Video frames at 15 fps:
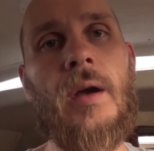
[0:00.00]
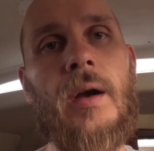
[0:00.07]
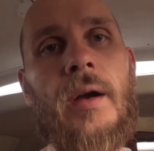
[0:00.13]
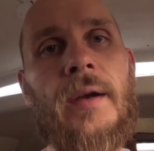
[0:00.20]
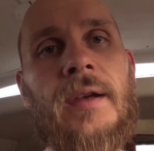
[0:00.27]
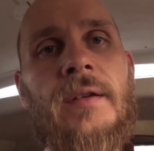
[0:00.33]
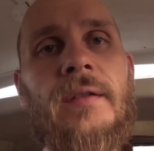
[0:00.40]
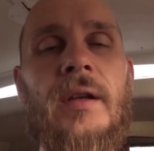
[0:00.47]
I
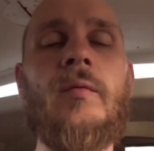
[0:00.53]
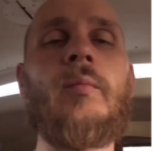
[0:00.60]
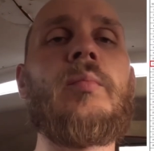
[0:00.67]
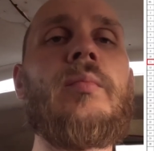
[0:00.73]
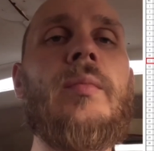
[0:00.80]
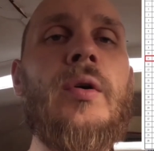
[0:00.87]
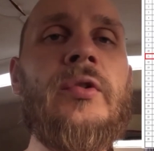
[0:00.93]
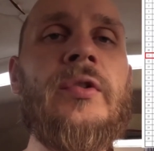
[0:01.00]
guess
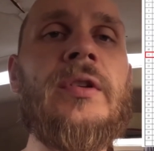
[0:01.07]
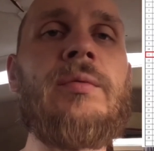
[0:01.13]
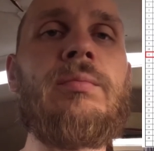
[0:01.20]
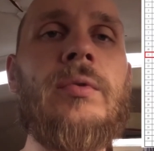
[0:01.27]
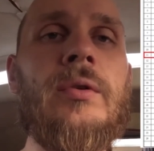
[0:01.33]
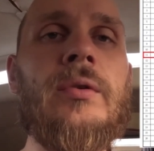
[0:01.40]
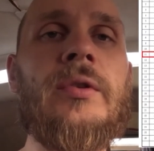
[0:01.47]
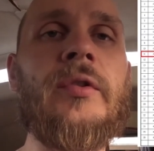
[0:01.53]
most of the
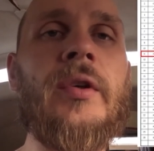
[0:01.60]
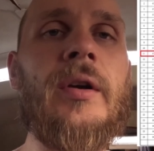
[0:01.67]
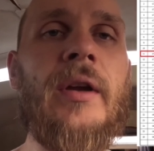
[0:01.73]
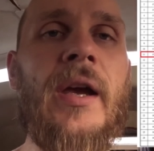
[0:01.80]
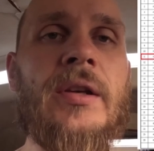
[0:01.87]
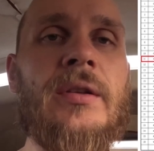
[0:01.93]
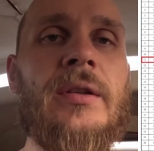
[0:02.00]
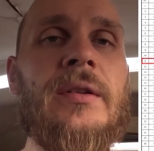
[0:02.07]
motors are
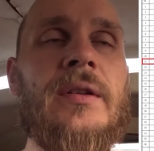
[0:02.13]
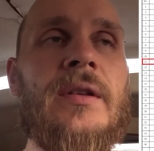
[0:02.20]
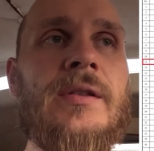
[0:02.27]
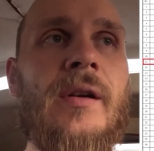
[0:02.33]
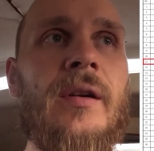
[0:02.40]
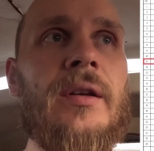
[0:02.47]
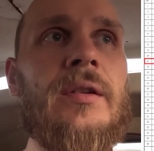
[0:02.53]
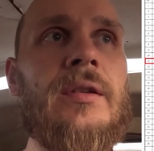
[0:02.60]
actually
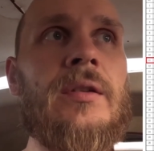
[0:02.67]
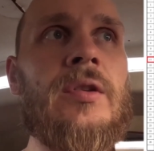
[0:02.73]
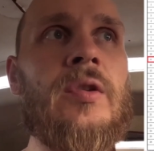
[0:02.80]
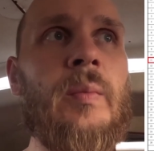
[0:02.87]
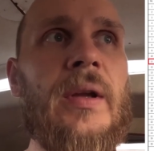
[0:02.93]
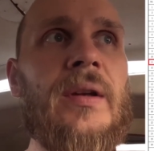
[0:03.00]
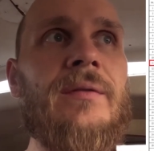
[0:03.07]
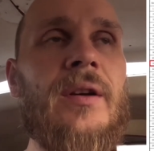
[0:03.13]
designed to
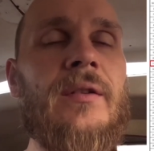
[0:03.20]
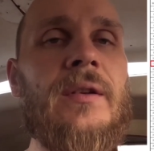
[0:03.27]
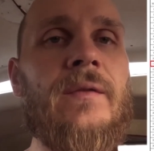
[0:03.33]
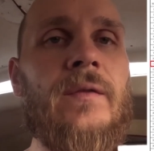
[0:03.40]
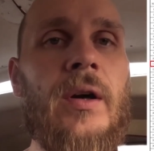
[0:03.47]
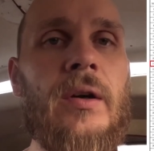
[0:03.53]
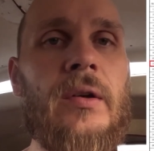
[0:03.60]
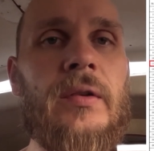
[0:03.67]
spin very
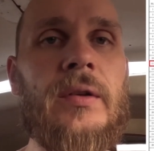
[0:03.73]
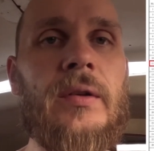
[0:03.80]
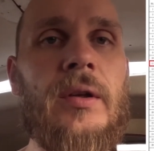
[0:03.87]
fast.